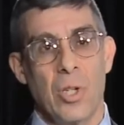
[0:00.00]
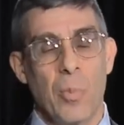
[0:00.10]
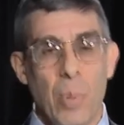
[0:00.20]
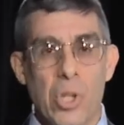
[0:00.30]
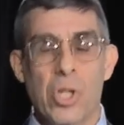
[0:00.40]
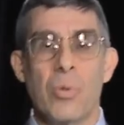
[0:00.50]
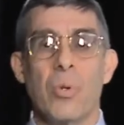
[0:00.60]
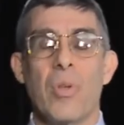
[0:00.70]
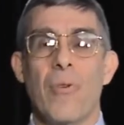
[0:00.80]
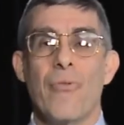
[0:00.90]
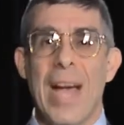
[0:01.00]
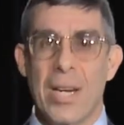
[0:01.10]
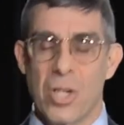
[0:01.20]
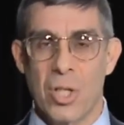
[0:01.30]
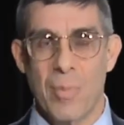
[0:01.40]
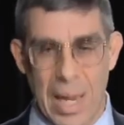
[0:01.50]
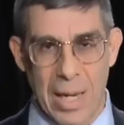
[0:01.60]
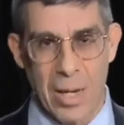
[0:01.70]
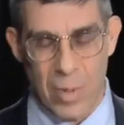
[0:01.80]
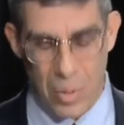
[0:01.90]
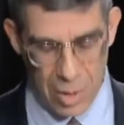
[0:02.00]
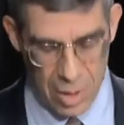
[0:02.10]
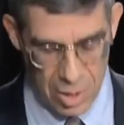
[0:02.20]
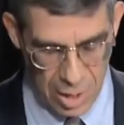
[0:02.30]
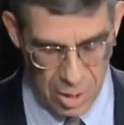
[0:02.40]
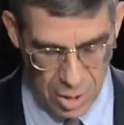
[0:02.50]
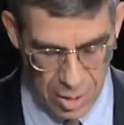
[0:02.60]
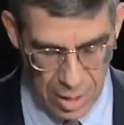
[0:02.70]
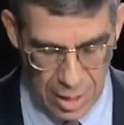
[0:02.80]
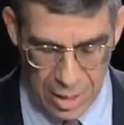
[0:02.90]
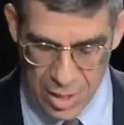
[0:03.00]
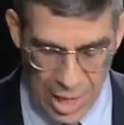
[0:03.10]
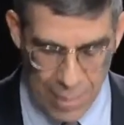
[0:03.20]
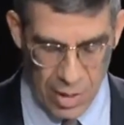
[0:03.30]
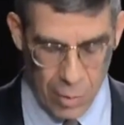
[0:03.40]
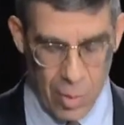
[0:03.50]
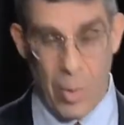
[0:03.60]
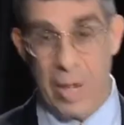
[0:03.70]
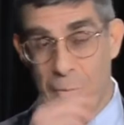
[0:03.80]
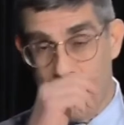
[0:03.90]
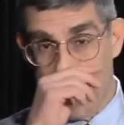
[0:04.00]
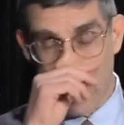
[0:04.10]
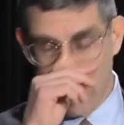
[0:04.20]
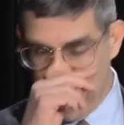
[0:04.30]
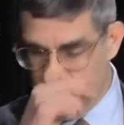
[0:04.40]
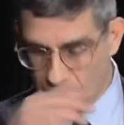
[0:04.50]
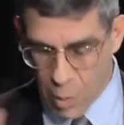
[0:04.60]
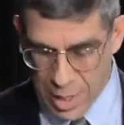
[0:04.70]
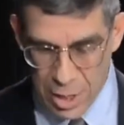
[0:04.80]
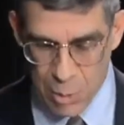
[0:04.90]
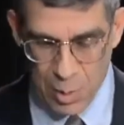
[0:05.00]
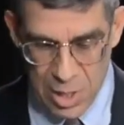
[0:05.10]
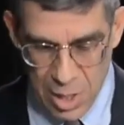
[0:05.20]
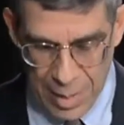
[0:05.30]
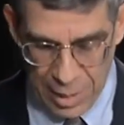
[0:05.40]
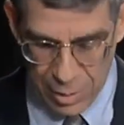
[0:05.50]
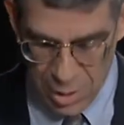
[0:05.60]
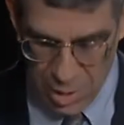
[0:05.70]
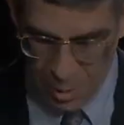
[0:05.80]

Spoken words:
to push through their fascist banking reorganization. Same thing with ring fencing, and they're quite explicit about this